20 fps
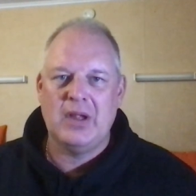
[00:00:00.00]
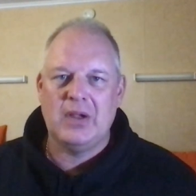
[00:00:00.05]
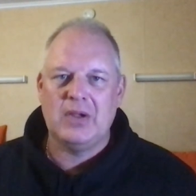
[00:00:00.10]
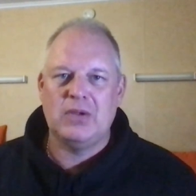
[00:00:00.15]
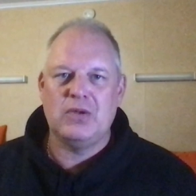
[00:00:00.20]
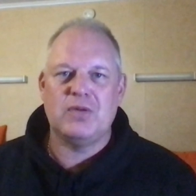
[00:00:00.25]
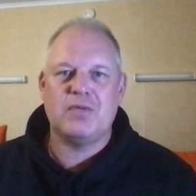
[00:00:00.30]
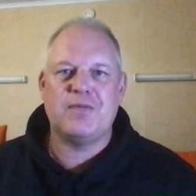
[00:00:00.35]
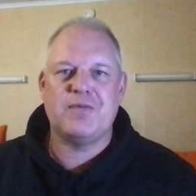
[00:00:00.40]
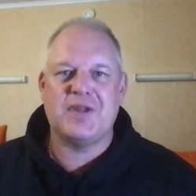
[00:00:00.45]

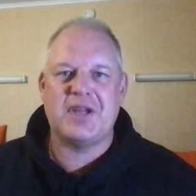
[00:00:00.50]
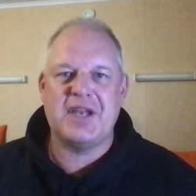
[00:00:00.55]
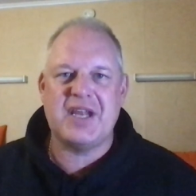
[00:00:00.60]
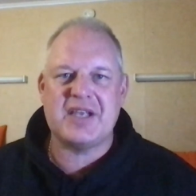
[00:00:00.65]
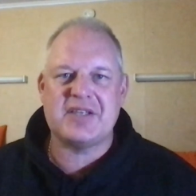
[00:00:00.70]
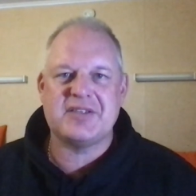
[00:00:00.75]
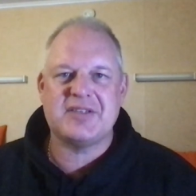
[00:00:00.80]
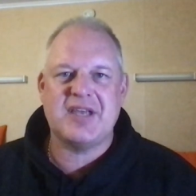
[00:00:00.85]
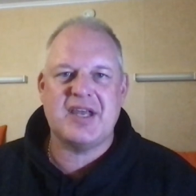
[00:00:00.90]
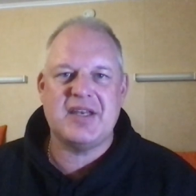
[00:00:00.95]
Look, for the
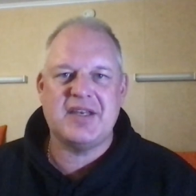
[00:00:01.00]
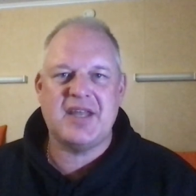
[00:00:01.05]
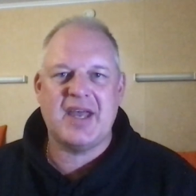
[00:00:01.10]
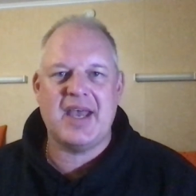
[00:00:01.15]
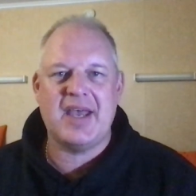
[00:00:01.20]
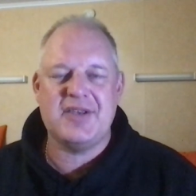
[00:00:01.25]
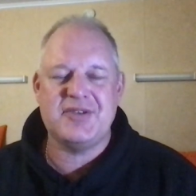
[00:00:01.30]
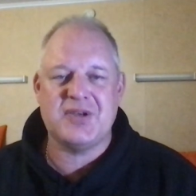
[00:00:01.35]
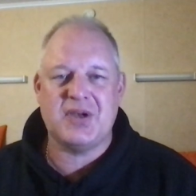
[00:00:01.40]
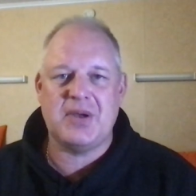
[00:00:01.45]
next 10
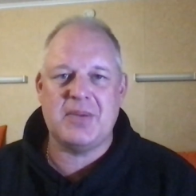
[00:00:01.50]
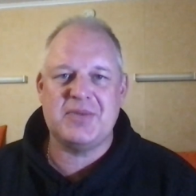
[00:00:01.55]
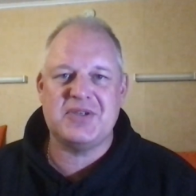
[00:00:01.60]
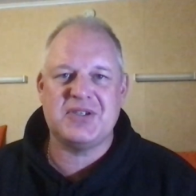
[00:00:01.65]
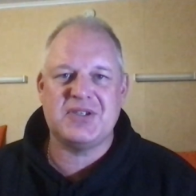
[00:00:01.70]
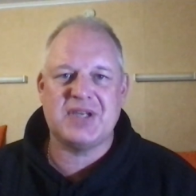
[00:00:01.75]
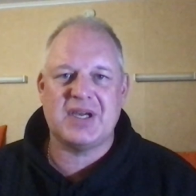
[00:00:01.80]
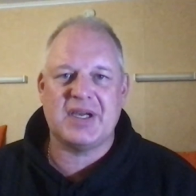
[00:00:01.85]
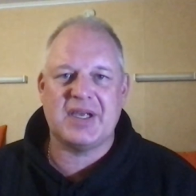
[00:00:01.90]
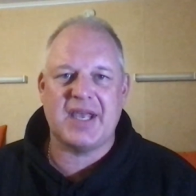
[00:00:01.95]
days, I'm
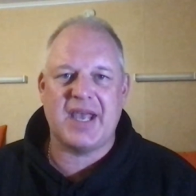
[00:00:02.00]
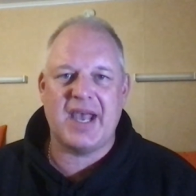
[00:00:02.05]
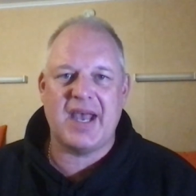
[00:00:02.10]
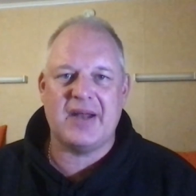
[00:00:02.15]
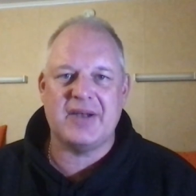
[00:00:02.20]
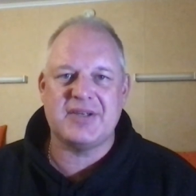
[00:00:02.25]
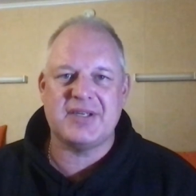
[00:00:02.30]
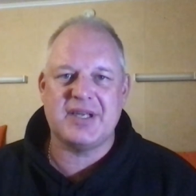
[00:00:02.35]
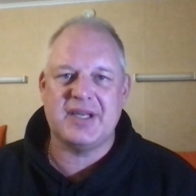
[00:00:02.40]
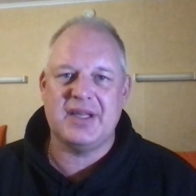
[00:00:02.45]
stuck
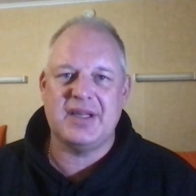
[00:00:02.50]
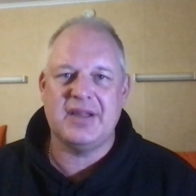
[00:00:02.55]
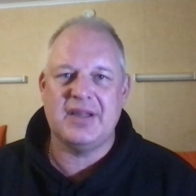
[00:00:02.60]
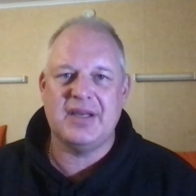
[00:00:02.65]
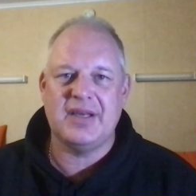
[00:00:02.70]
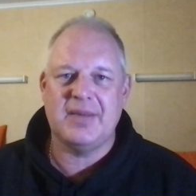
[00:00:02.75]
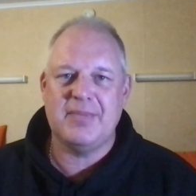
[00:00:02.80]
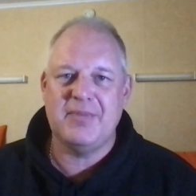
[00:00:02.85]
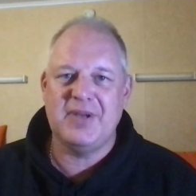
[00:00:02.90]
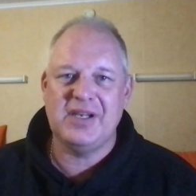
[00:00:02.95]
out in
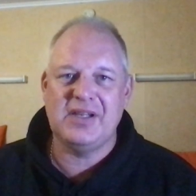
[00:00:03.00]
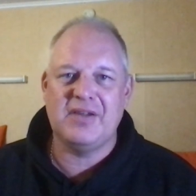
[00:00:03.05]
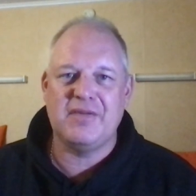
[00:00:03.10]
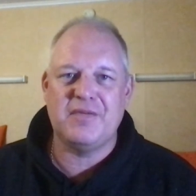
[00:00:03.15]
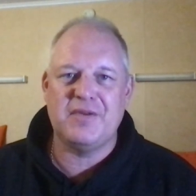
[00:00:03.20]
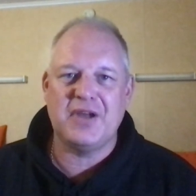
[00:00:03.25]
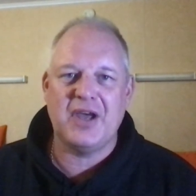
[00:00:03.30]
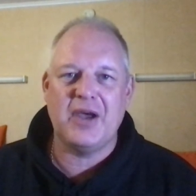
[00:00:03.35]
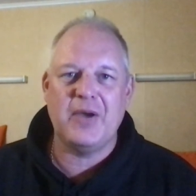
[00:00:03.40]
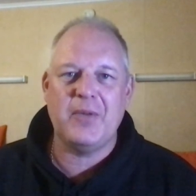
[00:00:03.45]
the middle
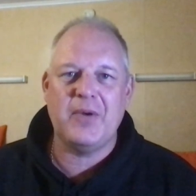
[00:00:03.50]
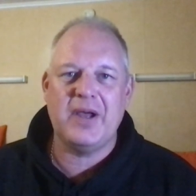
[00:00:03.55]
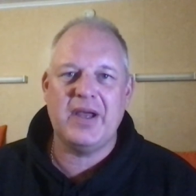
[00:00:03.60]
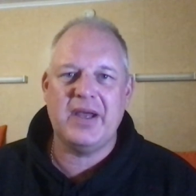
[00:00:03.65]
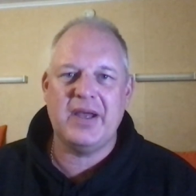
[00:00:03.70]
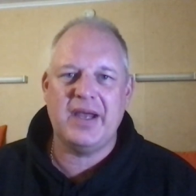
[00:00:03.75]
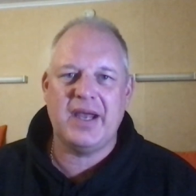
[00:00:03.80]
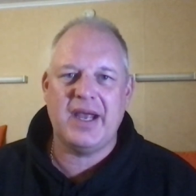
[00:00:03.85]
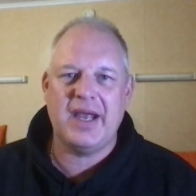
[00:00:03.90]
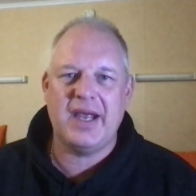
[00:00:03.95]
of
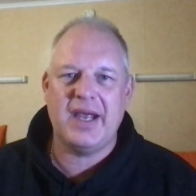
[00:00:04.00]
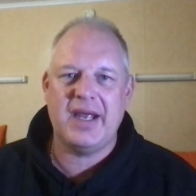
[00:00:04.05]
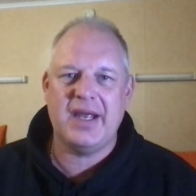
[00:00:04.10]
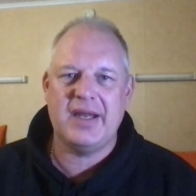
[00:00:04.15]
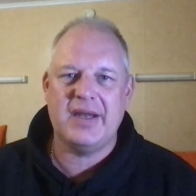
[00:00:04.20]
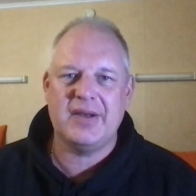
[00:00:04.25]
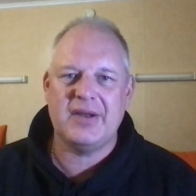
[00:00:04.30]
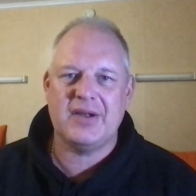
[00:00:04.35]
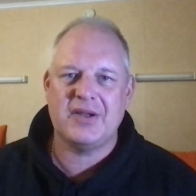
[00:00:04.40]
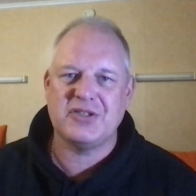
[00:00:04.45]
nowhere
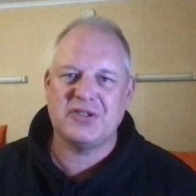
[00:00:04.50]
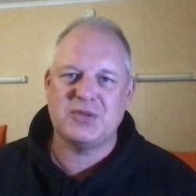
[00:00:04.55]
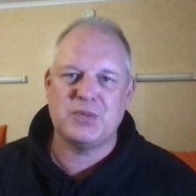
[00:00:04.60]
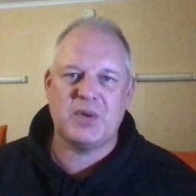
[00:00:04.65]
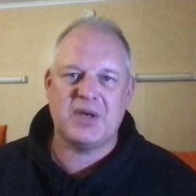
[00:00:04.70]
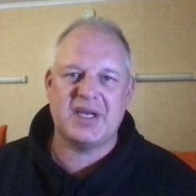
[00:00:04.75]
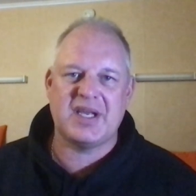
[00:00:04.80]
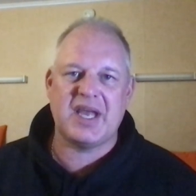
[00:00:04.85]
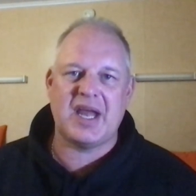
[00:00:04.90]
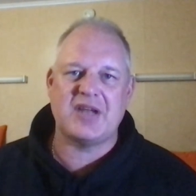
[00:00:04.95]
and I just
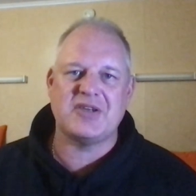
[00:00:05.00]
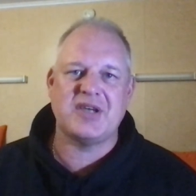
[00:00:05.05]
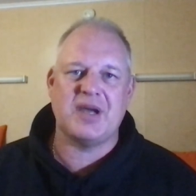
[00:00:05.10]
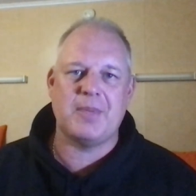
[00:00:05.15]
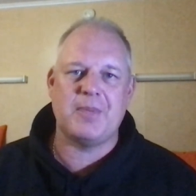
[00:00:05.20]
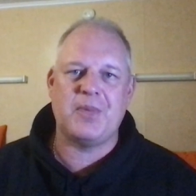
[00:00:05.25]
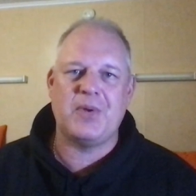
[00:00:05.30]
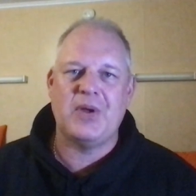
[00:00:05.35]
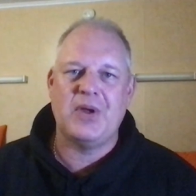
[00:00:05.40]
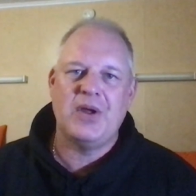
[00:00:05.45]
want to catch
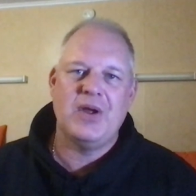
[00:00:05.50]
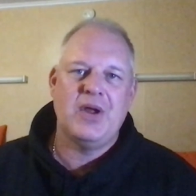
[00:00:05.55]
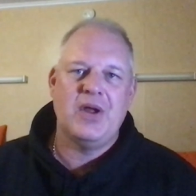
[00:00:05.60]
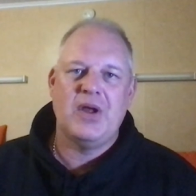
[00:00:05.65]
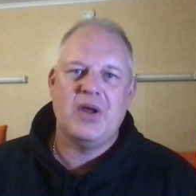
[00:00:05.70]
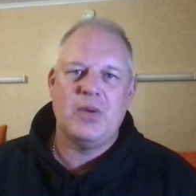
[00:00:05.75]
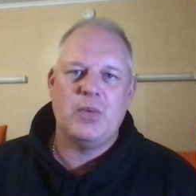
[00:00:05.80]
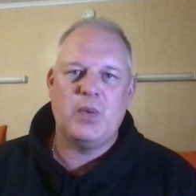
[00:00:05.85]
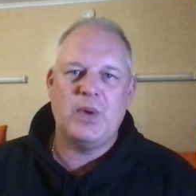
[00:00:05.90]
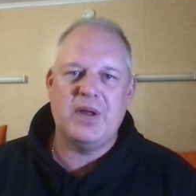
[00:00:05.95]
up
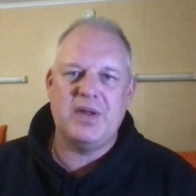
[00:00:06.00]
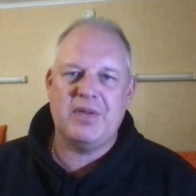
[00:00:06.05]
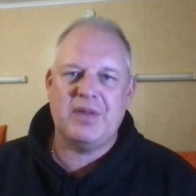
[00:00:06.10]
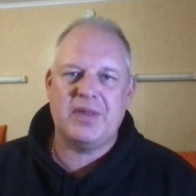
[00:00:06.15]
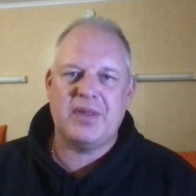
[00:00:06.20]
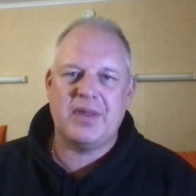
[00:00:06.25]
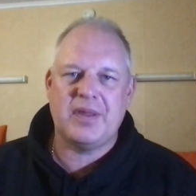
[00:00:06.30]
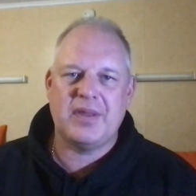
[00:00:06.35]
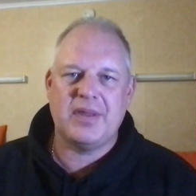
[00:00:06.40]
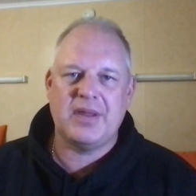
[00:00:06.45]

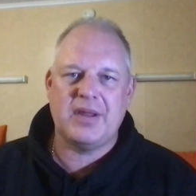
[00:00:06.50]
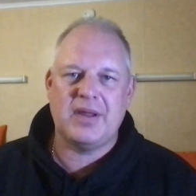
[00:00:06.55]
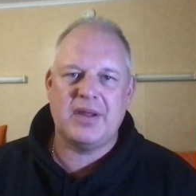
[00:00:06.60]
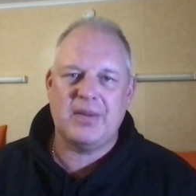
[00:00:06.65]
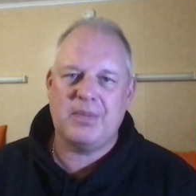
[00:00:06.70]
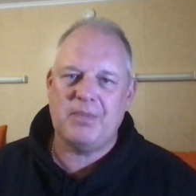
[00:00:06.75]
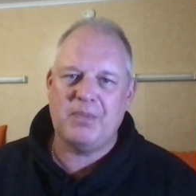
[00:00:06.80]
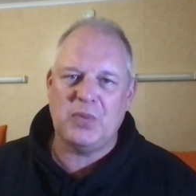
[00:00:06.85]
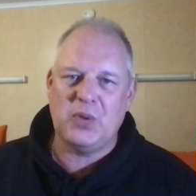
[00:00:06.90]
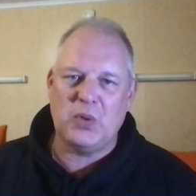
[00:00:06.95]
with
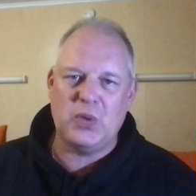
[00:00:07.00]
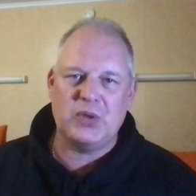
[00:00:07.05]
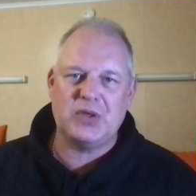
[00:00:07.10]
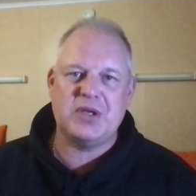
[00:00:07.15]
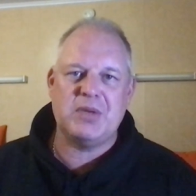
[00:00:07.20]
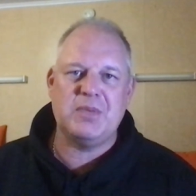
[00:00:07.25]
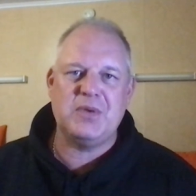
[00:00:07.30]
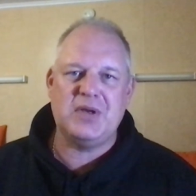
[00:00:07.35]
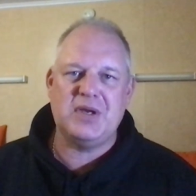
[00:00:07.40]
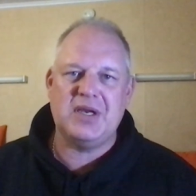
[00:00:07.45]
the lawn
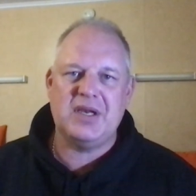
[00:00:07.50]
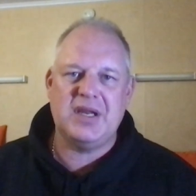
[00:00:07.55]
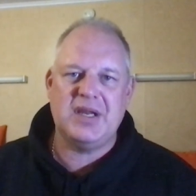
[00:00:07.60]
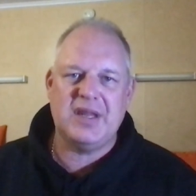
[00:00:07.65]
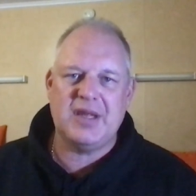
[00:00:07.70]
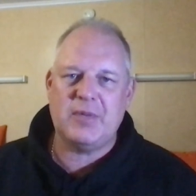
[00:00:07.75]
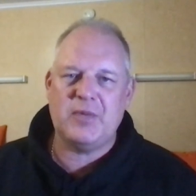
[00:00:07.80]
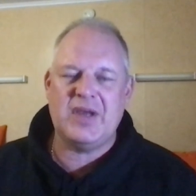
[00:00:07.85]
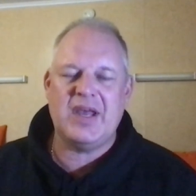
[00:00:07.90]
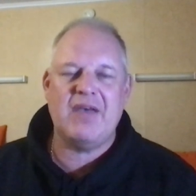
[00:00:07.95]
community
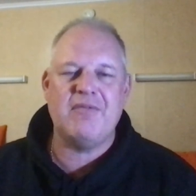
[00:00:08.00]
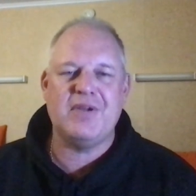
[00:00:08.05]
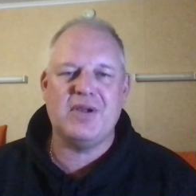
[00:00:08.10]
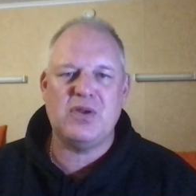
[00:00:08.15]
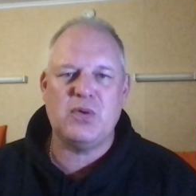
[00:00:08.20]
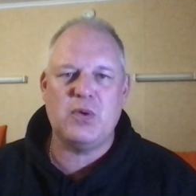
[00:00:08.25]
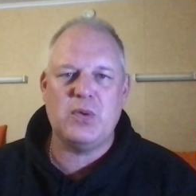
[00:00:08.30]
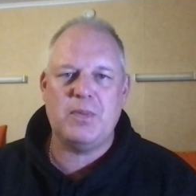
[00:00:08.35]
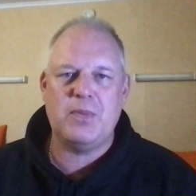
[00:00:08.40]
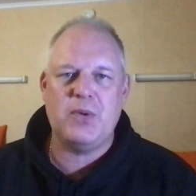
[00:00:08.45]
that we have at
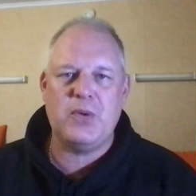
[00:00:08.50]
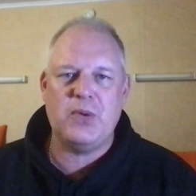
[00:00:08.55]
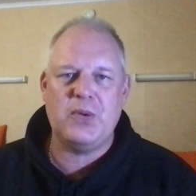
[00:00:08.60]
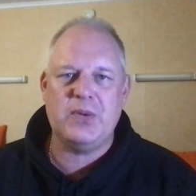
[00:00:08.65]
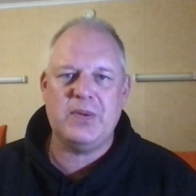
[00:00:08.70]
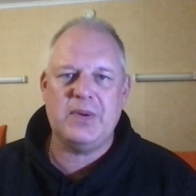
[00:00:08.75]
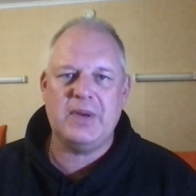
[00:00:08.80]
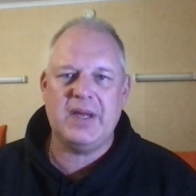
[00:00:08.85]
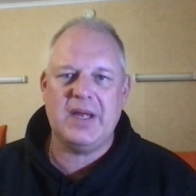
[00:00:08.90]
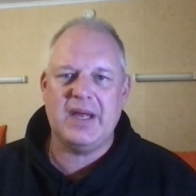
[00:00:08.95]
Lawn
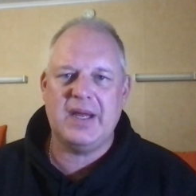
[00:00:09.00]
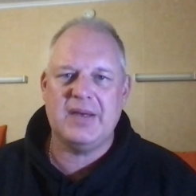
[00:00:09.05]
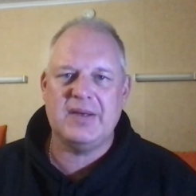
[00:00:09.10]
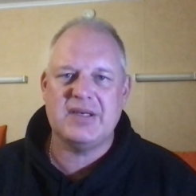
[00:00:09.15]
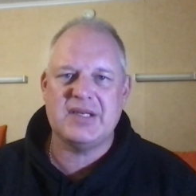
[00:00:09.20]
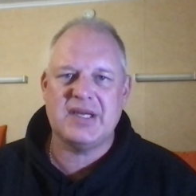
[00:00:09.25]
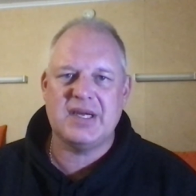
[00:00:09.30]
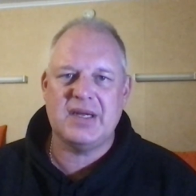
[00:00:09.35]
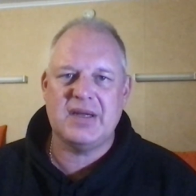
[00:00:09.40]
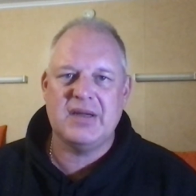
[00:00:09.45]
Porn
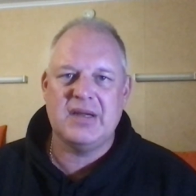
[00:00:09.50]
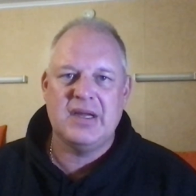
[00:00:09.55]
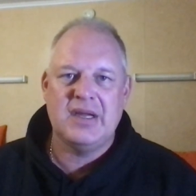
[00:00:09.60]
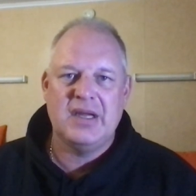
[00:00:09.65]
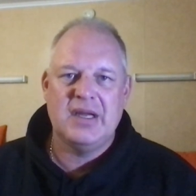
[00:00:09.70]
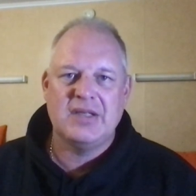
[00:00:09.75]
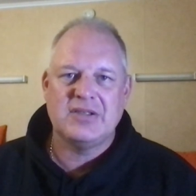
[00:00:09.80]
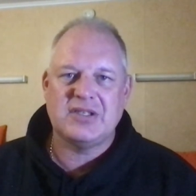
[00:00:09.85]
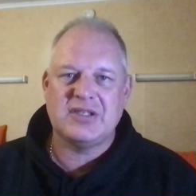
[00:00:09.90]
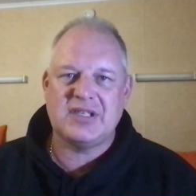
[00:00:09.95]
and
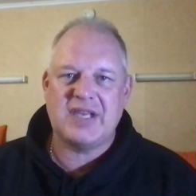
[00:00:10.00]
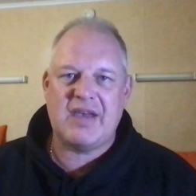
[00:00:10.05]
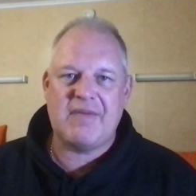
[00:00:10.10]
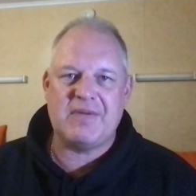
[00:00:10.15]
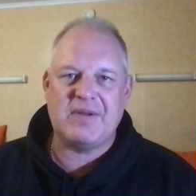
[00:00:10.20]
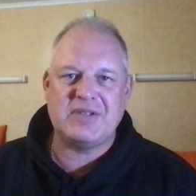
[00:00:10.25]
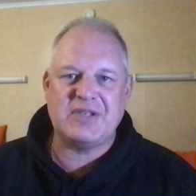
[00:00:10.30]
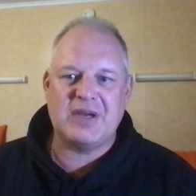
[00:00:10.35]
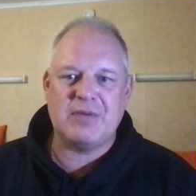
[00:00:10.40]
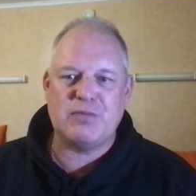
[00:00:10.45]
just have
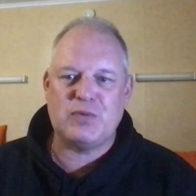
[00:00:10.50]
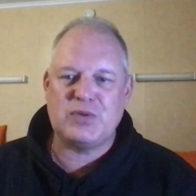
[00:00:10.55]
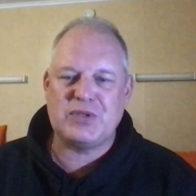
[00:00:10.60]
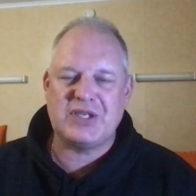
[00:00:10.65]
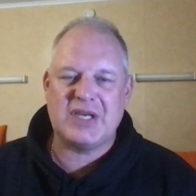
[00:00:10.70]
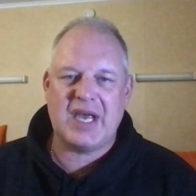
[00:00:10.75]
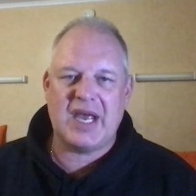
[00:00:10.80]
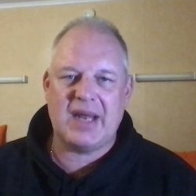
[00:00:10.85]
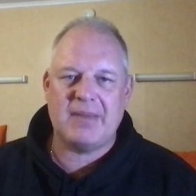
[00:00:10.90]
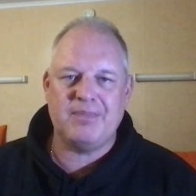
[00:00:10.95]
a general
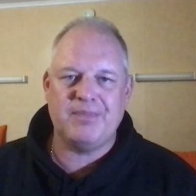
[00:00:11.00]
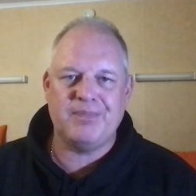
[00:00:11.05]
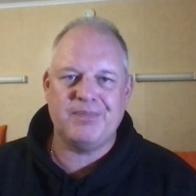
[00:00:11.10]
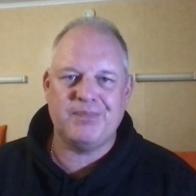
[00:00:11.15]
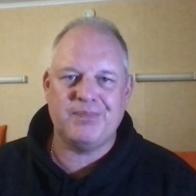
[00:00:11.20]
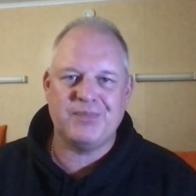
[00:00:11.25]
chat,